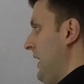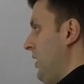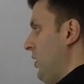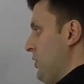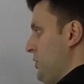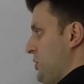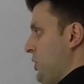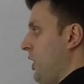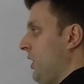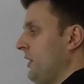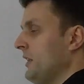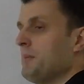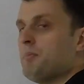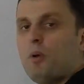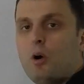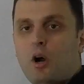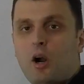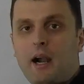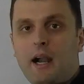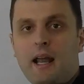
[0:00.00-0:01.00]
our chocolate
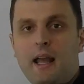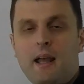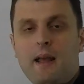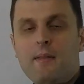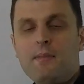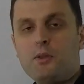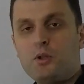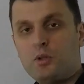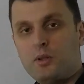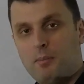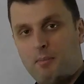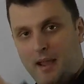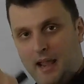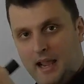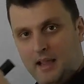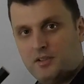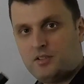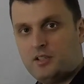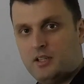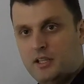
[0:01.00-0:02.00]
bar to the
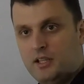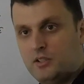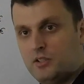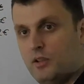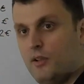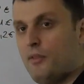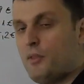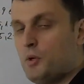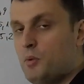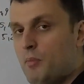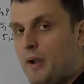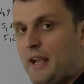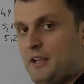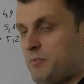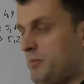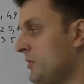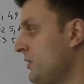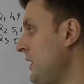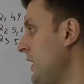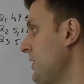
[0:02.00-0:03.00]
masses through mass
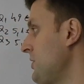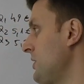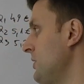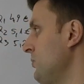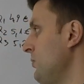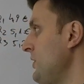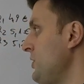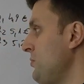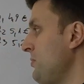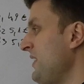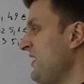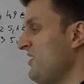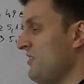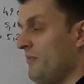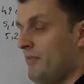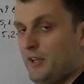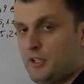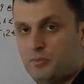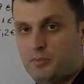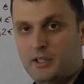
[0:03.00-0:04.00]
production, which means
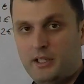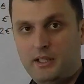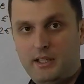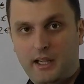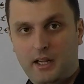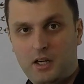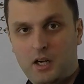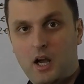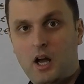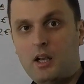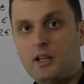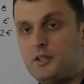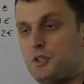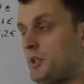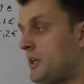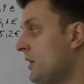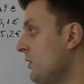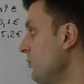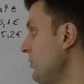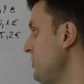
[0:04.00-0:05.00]
investment in
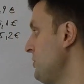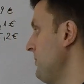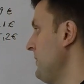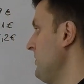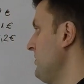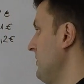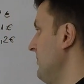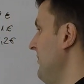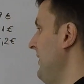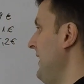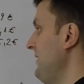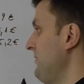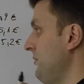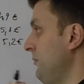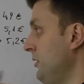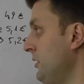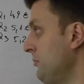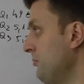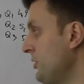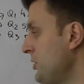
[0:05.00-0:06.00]
technology, which means
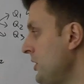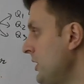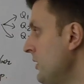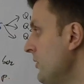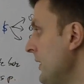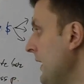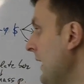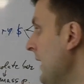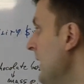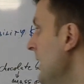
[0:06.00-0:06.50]
investment in machinery.